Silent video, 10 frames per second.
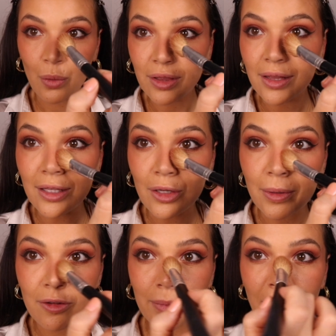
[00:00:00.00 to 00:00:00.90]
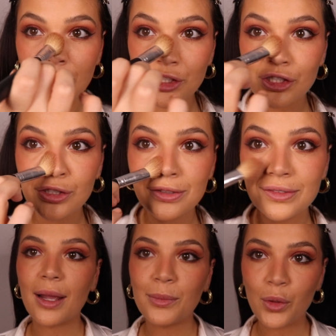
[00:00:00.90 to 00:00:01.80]
with a little bit of blush.
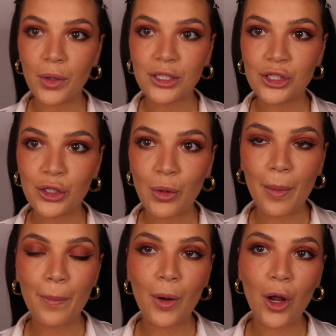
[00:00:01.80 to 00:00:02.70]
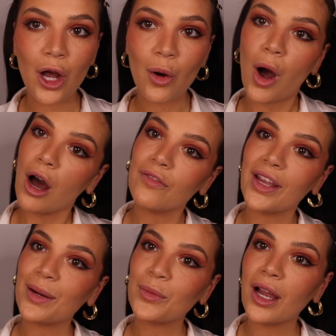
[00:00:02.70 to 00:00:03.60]
I'm going to go off
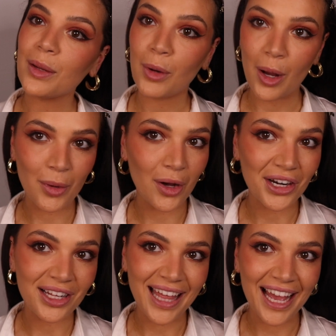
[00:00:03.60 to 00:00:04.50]
camera and pop on a